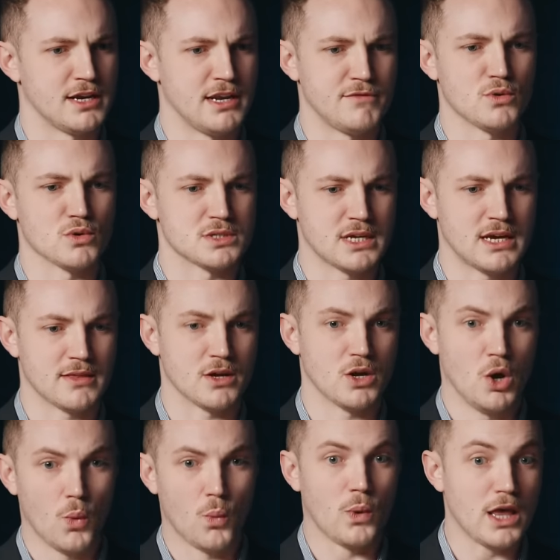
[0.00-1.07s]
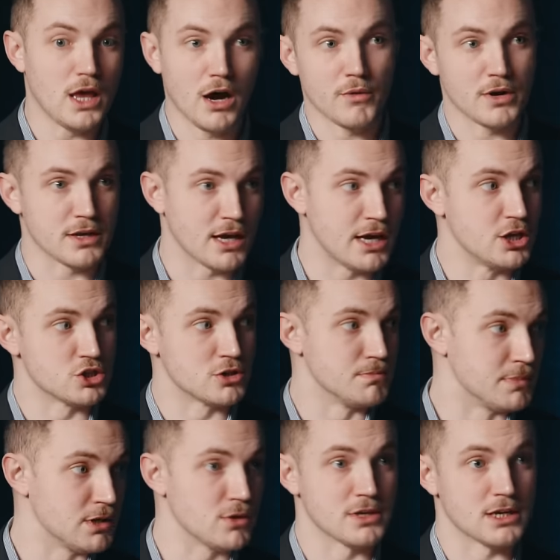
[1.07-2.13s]
And if you're saying that we are engaged in
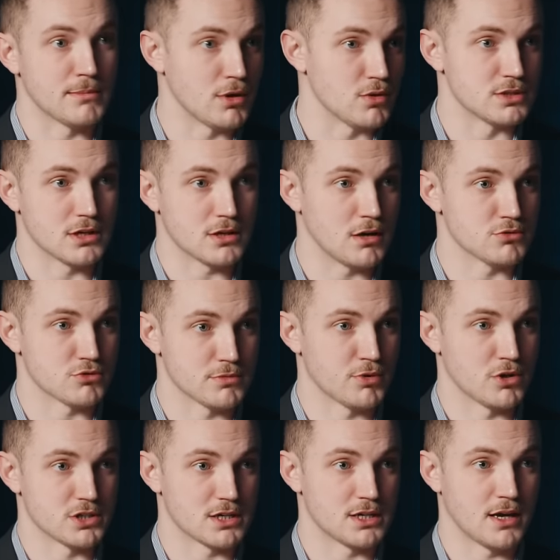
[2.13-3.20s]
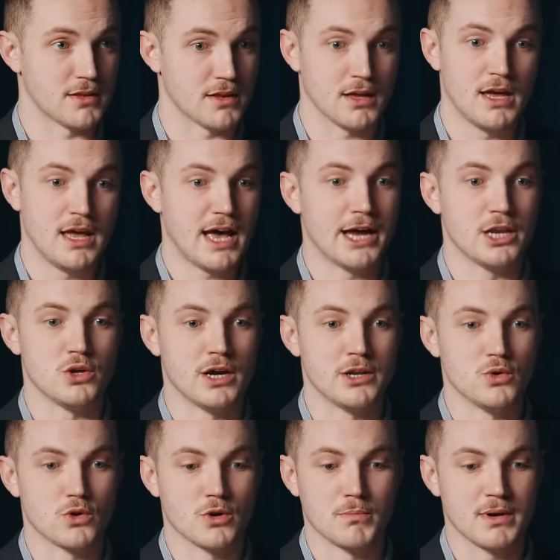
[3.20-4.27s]
building a multicultural project together and
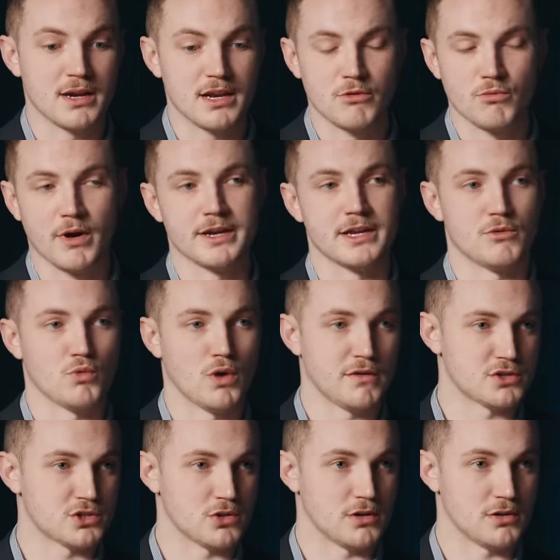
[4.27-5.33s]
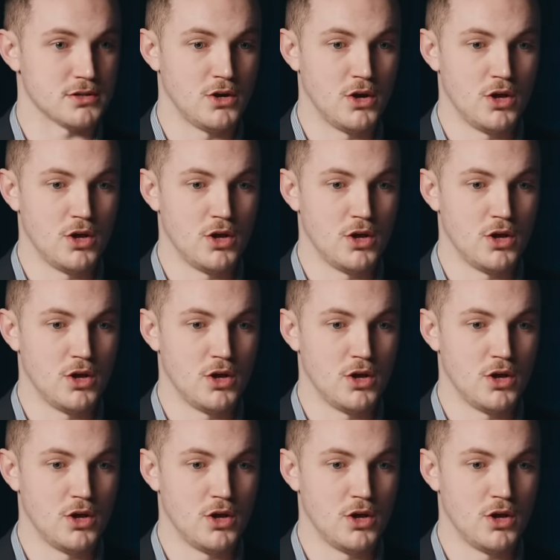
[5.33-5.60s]
you're completely riding roughshod